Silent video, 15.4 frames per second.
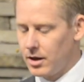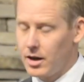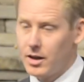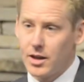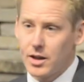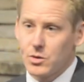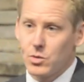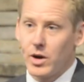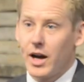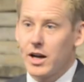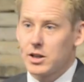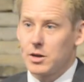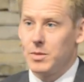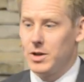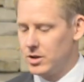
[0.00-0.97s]
And that's what I
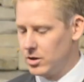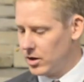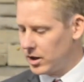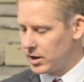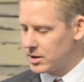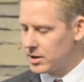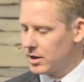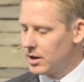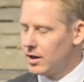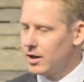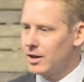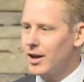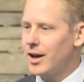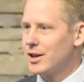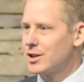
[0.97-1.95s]
should be doing, is
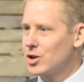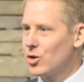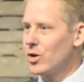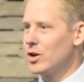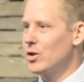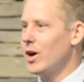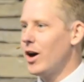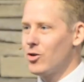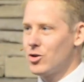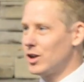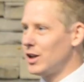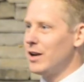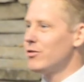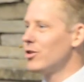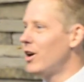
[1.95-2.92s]
not showing you how
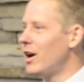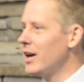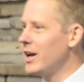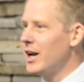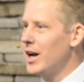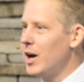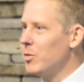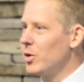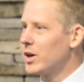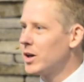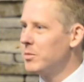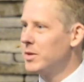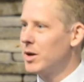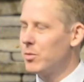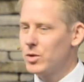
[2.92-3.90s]
clever I am or
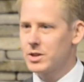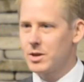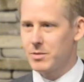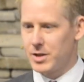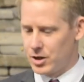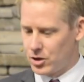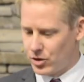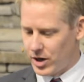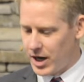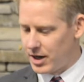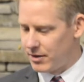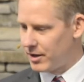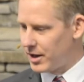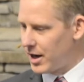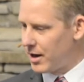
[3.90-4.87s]
coming up with something
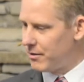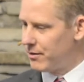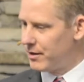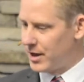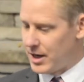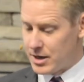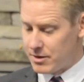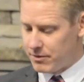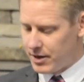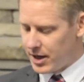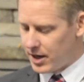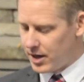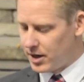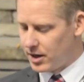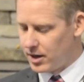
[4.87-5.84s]
creative that I've
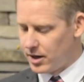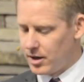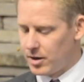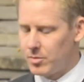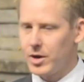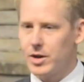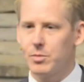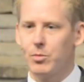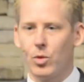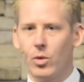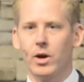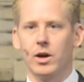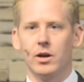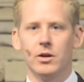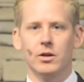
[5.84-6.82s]
innovated, but
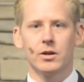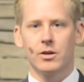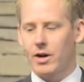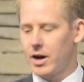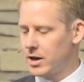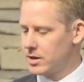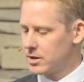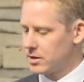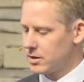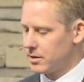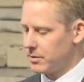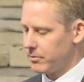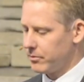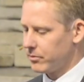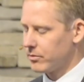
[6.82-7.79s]
point you to
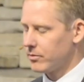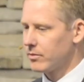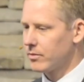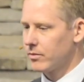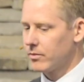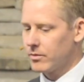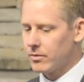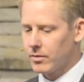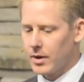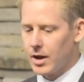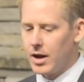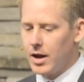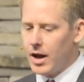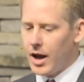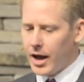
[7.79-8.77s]
Christ.
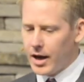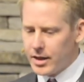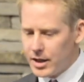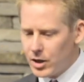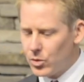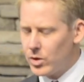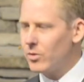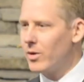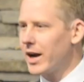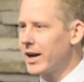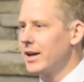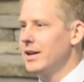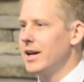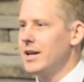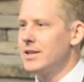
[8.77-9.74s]
And I think we
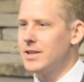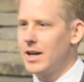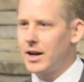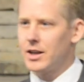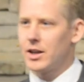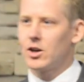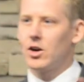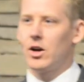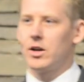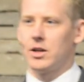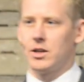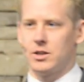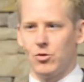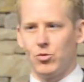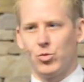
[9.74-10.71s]
recognize that in the
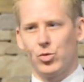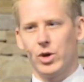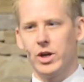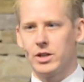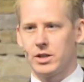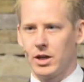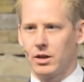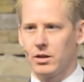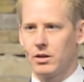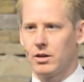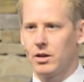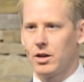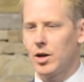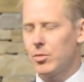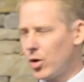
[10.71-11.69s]
context of preaching
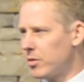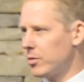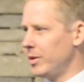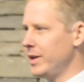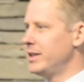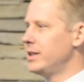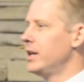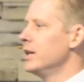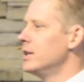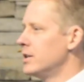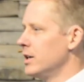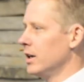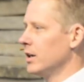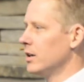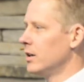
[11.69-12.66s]
and probably
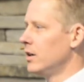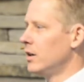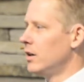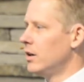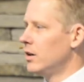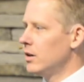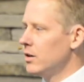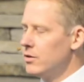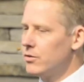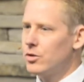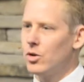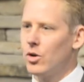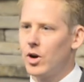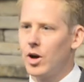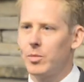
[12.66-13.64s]
teaching. You've
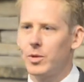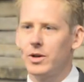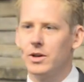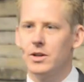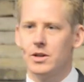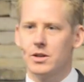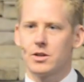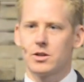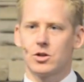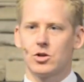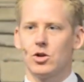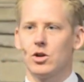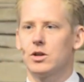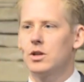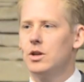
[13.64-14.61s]
grown up in this
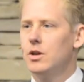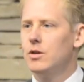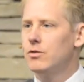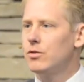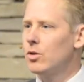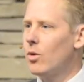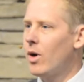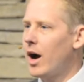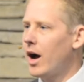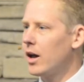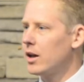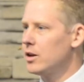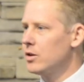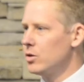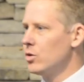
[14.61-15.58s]
church for a
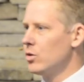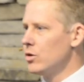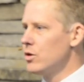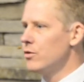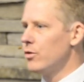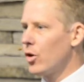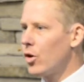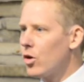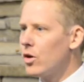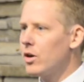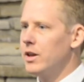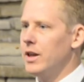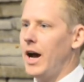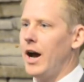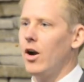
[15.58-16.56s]
while. You've
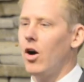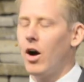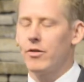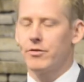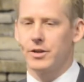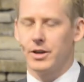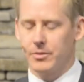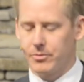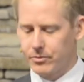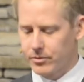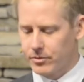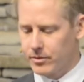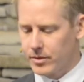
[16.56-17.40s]
heard that often.